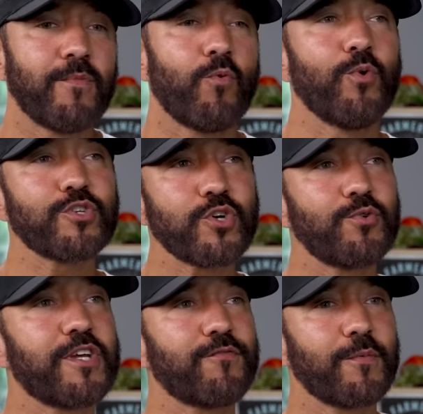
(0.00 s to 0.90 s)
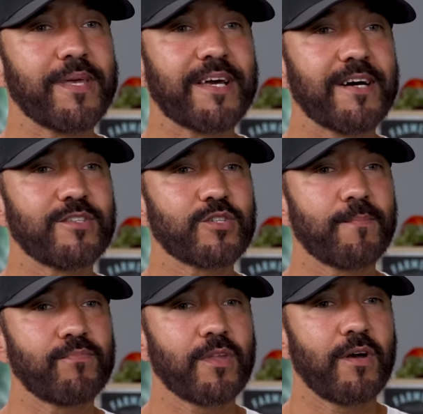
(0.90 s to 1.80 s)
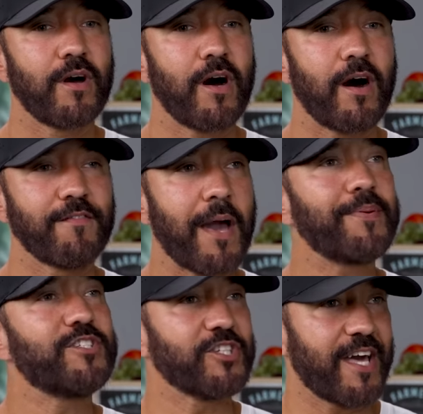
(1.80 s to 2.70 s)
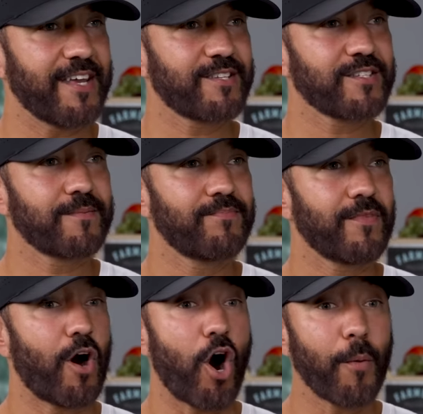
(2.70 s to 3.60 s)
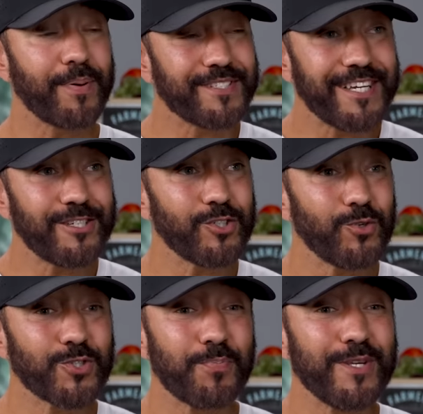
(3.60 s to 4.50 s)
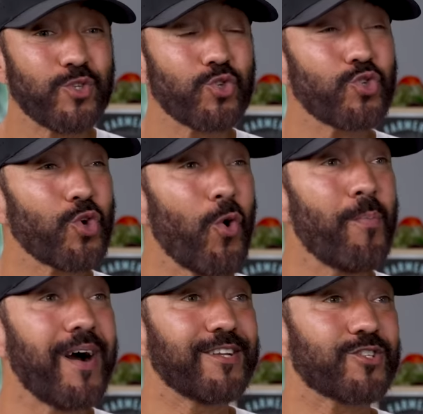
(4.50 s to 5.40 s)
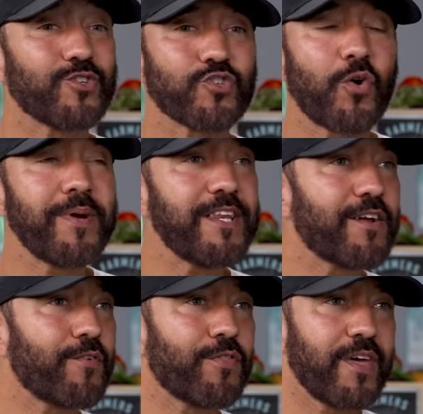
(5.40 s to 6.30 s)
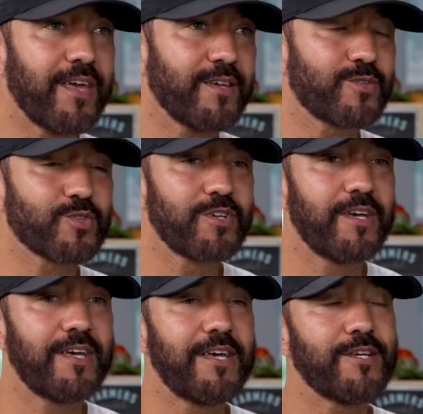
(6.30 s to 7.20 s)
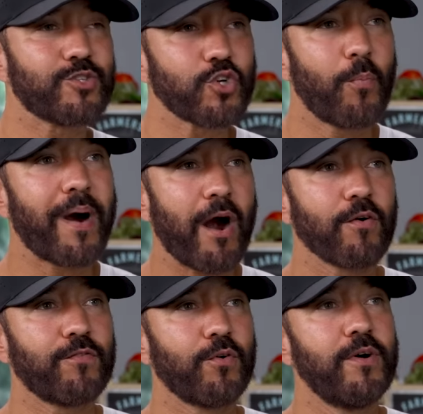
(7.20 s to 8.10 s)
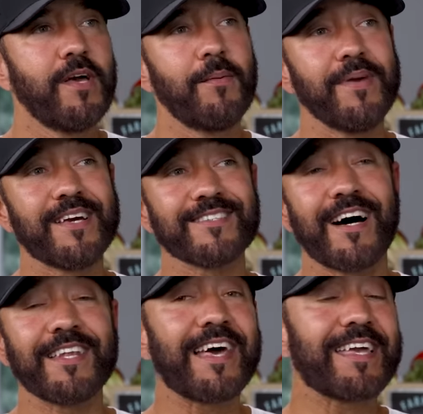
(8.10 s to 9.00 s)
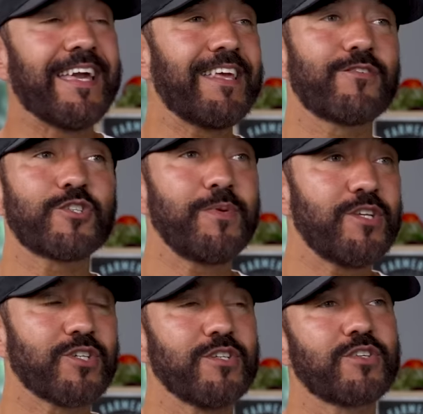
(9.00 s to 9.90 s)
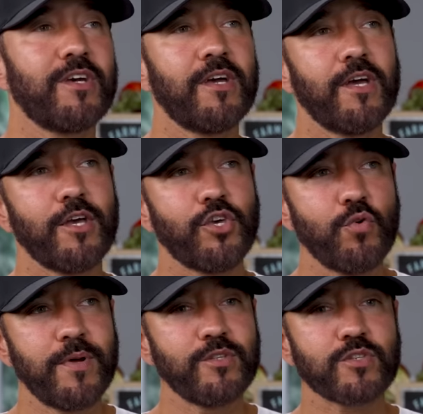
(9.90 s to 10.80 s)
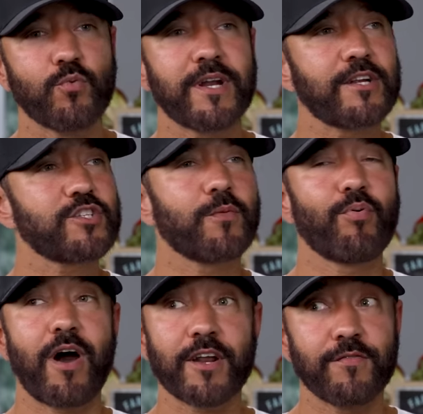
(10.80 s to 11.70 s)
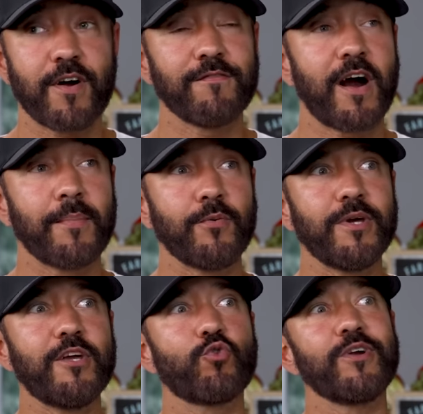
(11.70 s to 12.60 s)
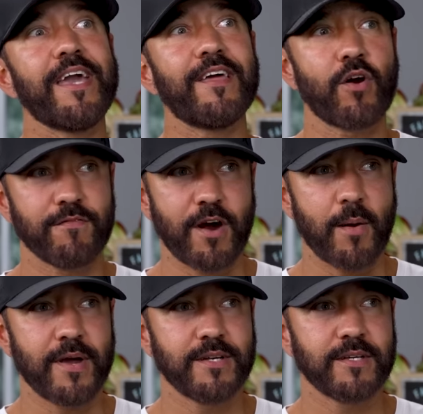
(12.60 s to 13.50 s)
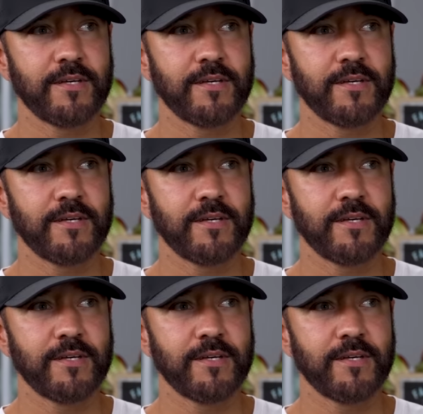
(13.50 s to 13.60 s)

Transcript: We're so different because of epigenetics. Our potential to be so much, so many different things is so powerful because unlike any other species, humans, we're not just a product of our environment. We can create our environment.